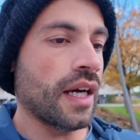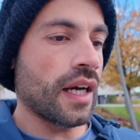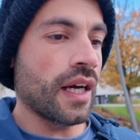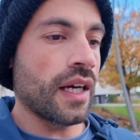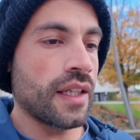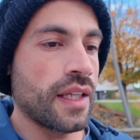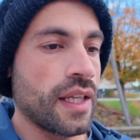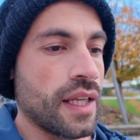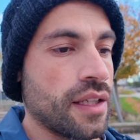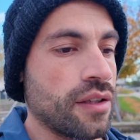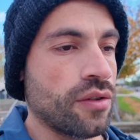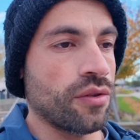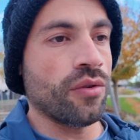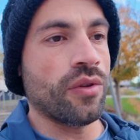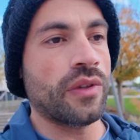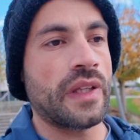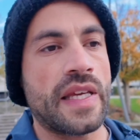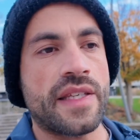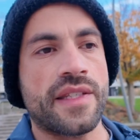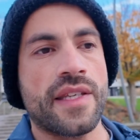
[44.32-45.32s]
And then
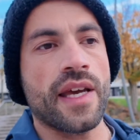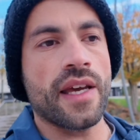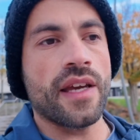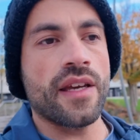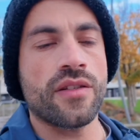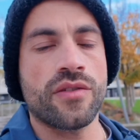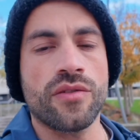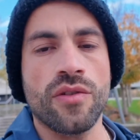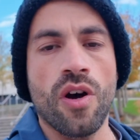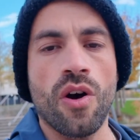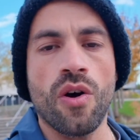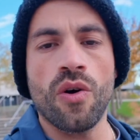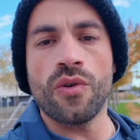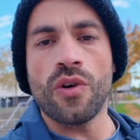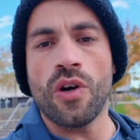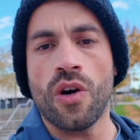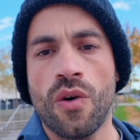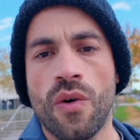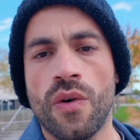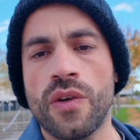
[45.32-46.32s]
all they say is,
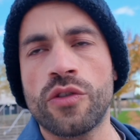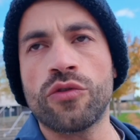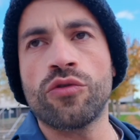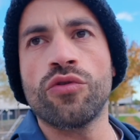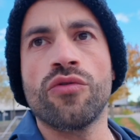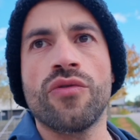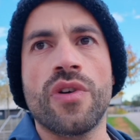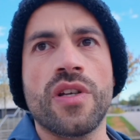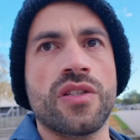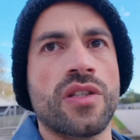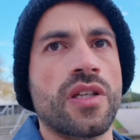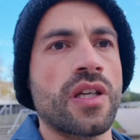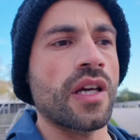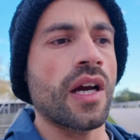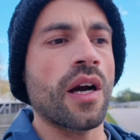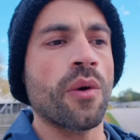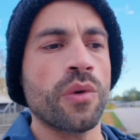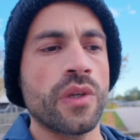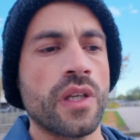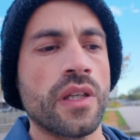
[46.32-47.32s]
no, it's too risky.
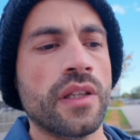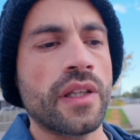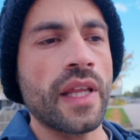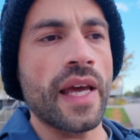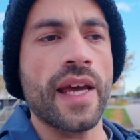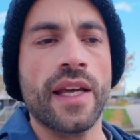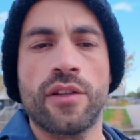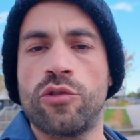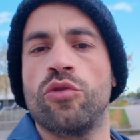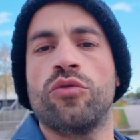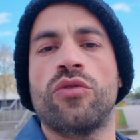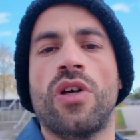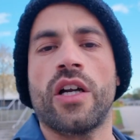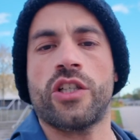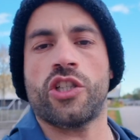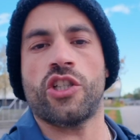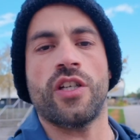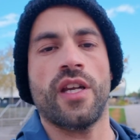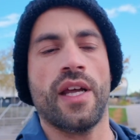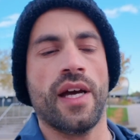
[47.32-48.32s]
I wouldn't dare to
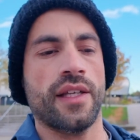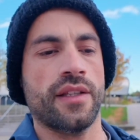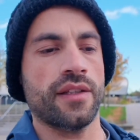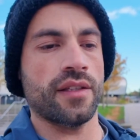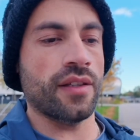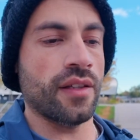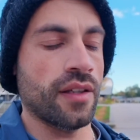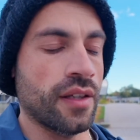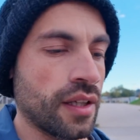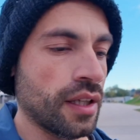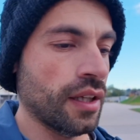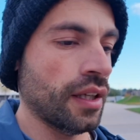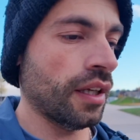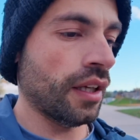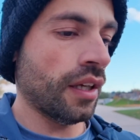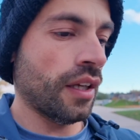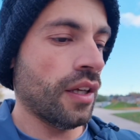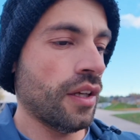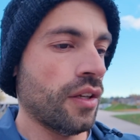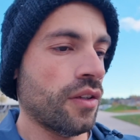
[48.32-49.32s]
touch that.
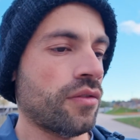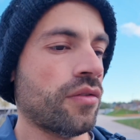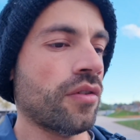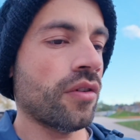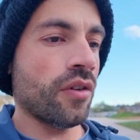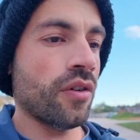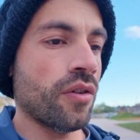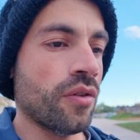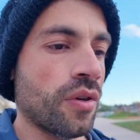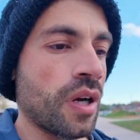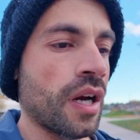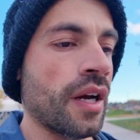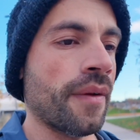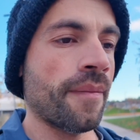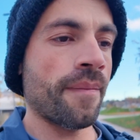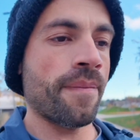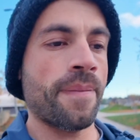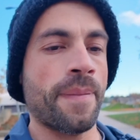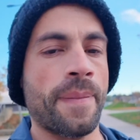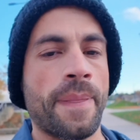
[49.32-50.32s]
So
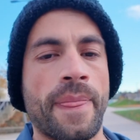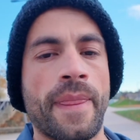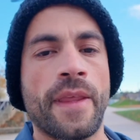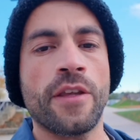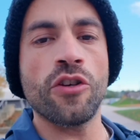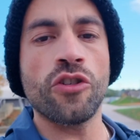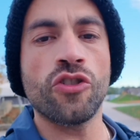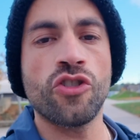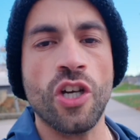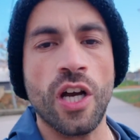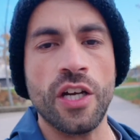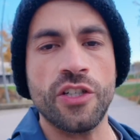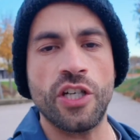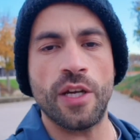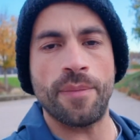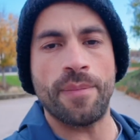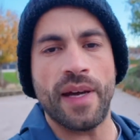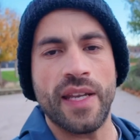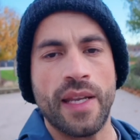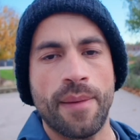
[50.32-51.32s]
you judge
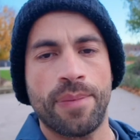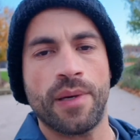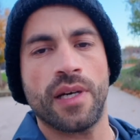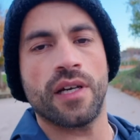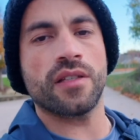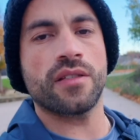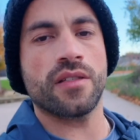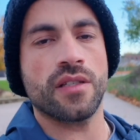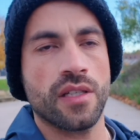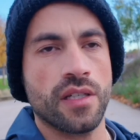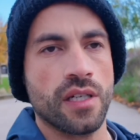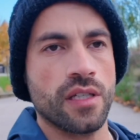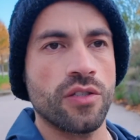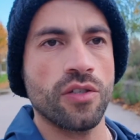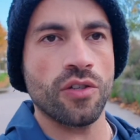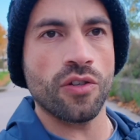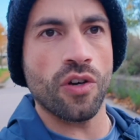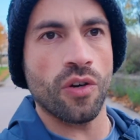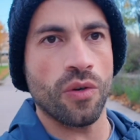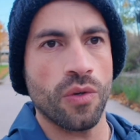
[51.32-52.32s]
it by the person and
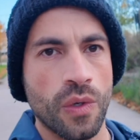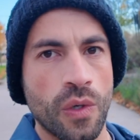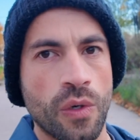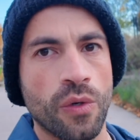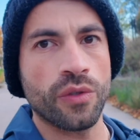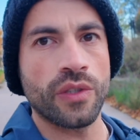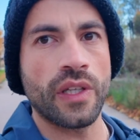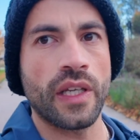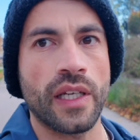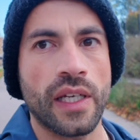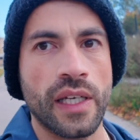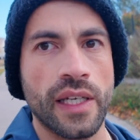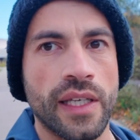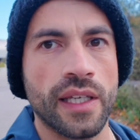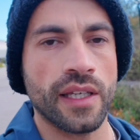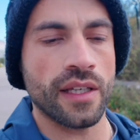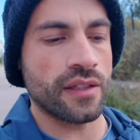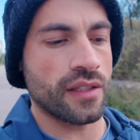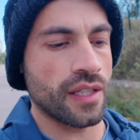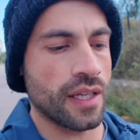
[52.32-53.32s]
you go
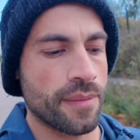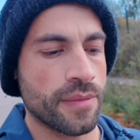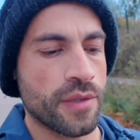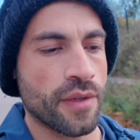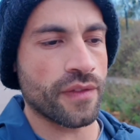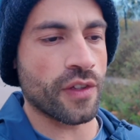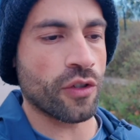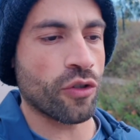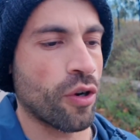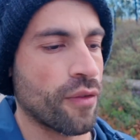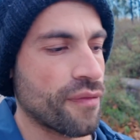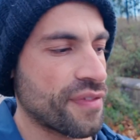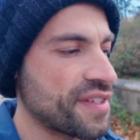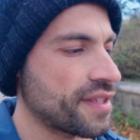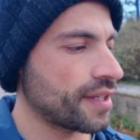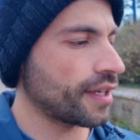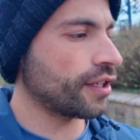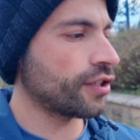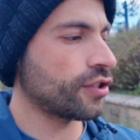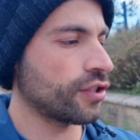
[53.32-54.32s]
accordingly in terms of the
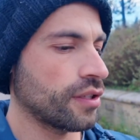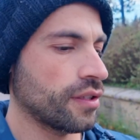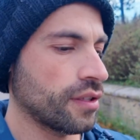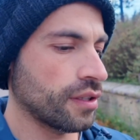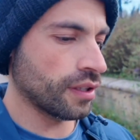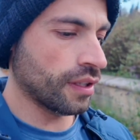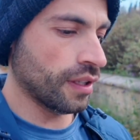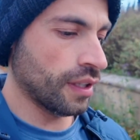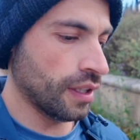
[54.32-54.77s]
conversation.